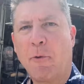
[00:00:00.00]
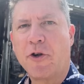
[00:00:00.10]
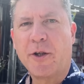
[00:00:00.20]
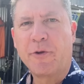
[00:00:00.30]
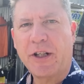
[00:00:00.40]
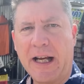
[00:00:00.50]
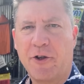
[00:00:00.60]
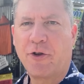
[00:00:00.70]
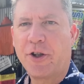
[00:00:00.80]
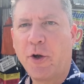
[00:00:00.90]
more
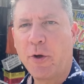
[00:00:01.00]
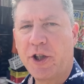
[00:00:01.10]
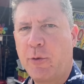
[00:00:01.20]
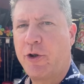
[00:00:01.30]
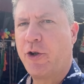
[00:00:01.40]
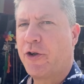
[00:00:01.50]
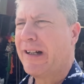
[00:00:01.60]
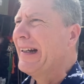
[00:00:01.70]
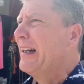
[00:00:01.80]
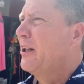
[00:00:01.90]
substantial than the one she was using.
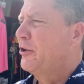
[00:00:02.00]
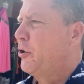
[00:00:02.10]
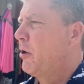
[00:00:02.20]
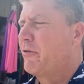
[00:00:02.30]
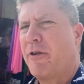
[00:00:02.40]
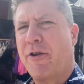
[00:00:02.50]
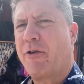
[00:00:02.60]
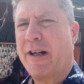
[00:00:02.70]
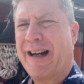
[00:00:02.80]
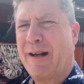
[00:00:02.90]

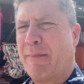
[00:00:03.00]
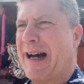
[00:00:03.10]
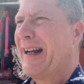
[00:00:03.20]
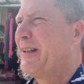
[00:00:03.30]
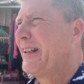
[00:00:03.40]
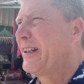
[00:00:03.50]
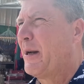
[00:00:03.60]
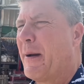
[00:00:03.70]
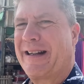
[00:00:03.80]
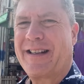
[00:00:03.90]
239 baht. I'd just say
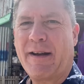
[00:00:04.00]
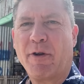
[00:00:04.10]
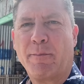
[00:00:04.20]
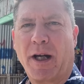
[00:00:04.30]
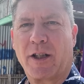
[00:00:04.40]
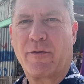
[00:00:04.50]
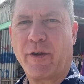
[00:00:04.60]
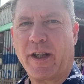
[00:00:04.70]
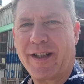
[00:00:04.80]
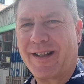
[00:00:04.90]
about $7 for
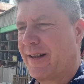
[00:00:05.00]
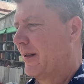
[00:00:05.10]
this.